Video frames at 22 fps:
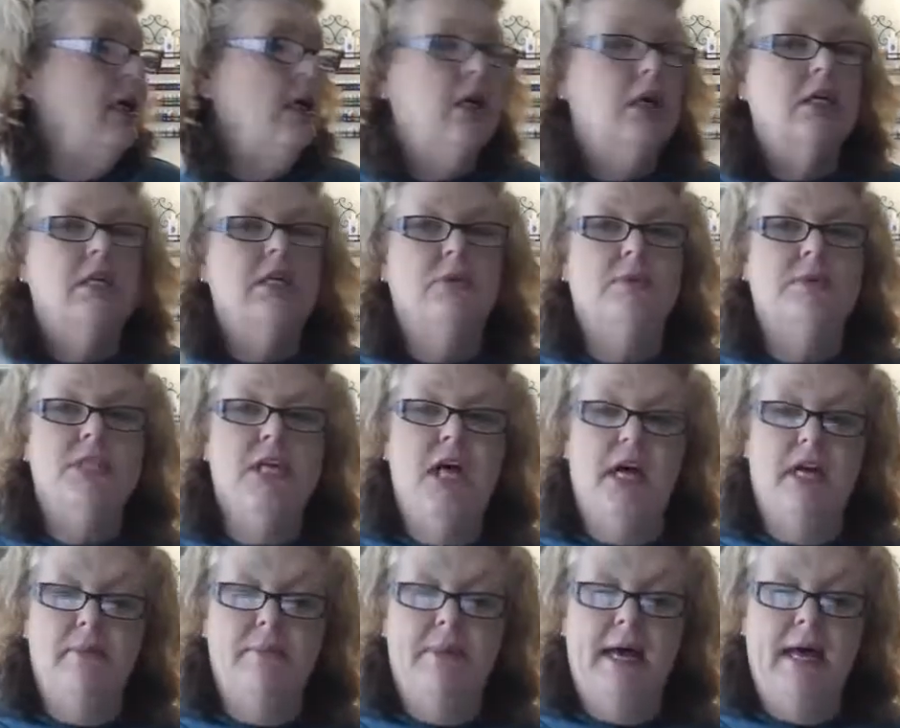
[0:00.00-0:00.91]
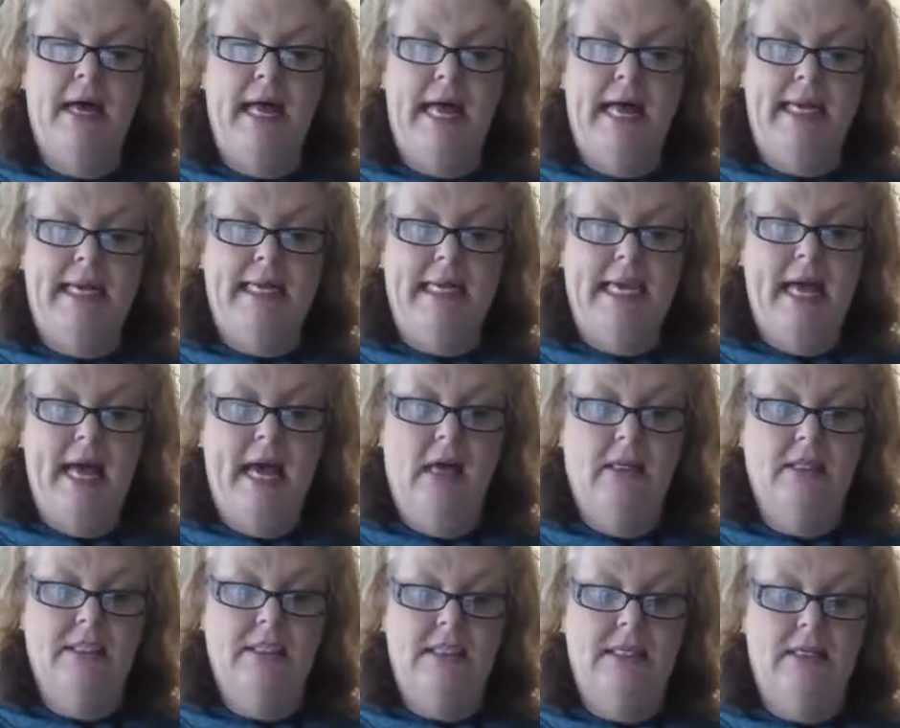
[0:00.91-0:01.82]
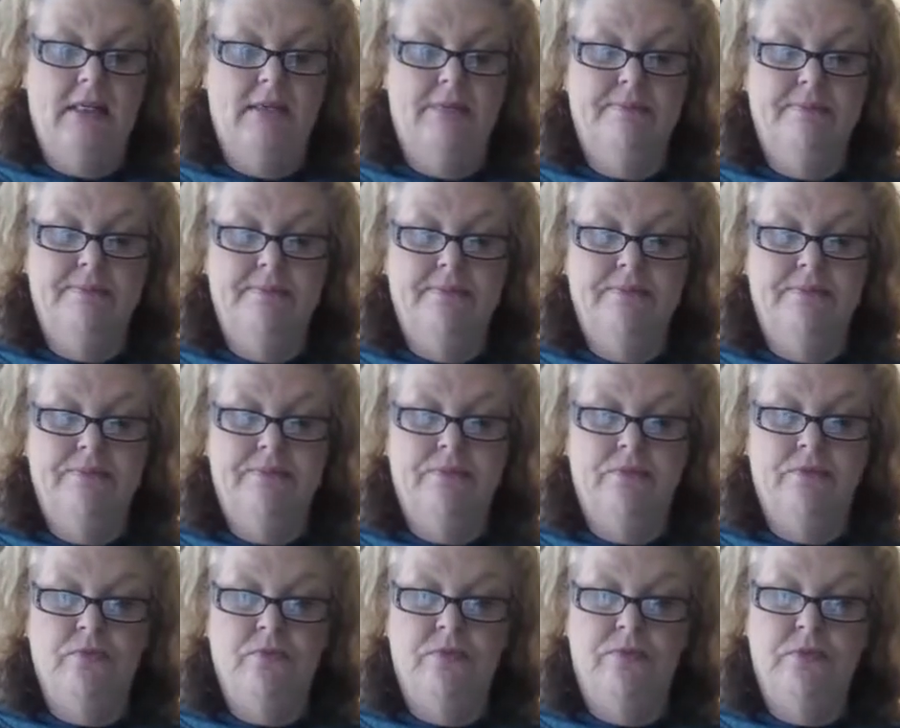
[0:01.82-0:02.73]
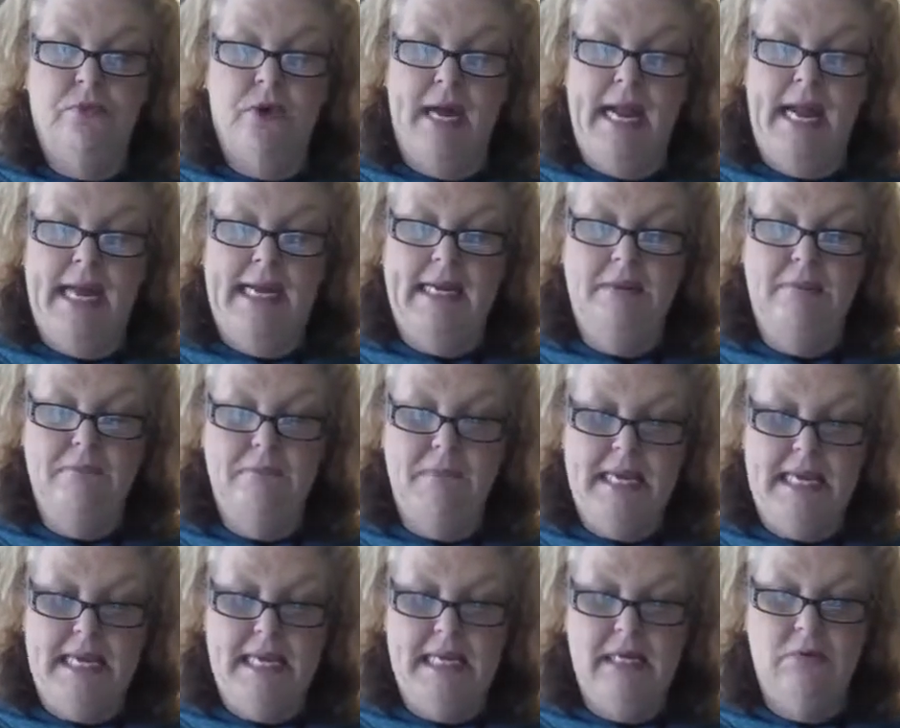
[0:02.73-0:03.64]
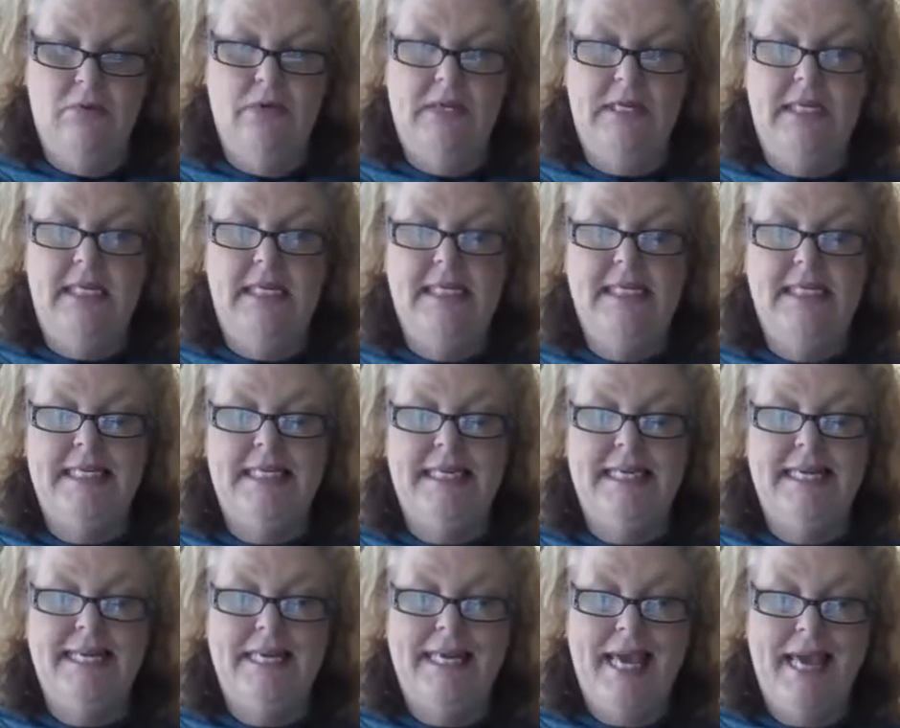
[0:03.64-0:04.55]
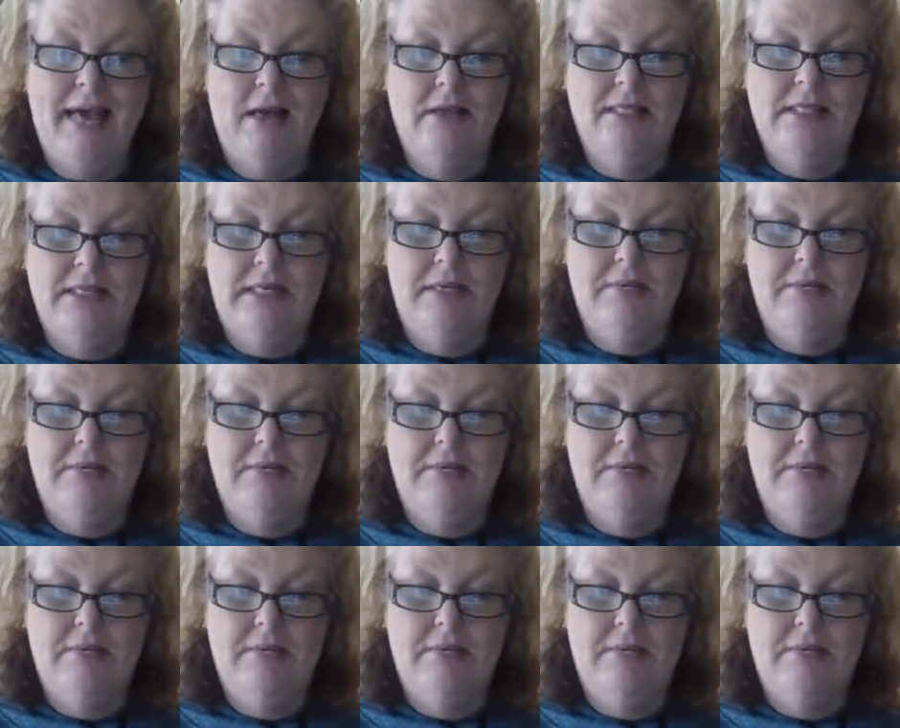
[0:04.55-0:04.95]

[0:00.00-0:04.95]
So we talk about adding calcium. If we're adding meat, we need to get calcium